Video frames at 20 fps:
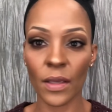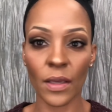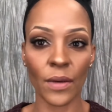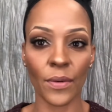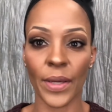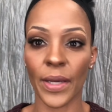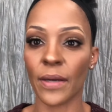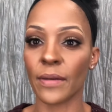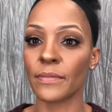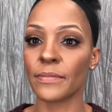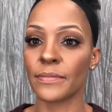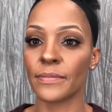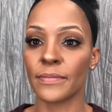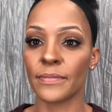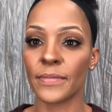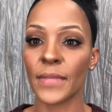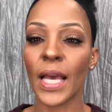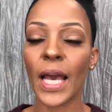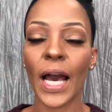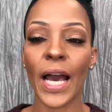Here we are.
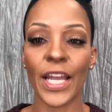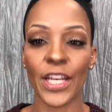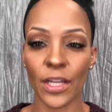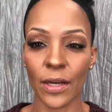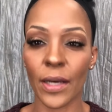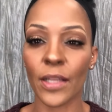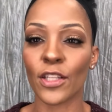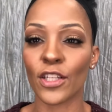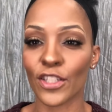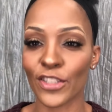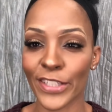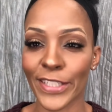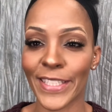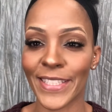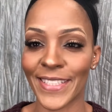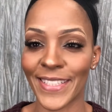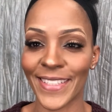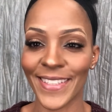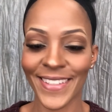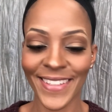I know I look
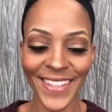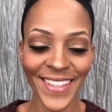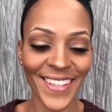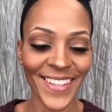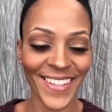crazy.